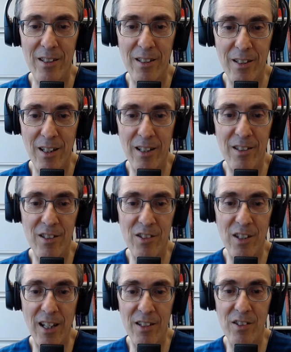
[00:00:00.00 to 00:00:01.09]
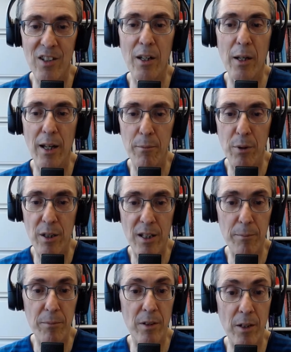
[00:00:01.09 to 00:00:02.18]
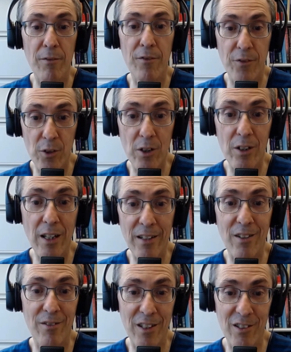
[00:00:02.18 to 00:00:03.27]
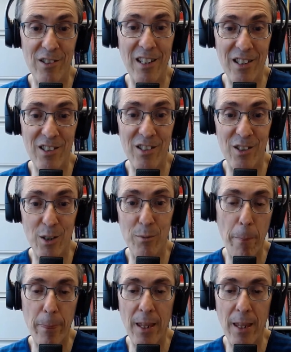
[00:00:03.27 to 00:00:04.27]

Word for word: cut it to size, and put it up the full length of the eustachian tube.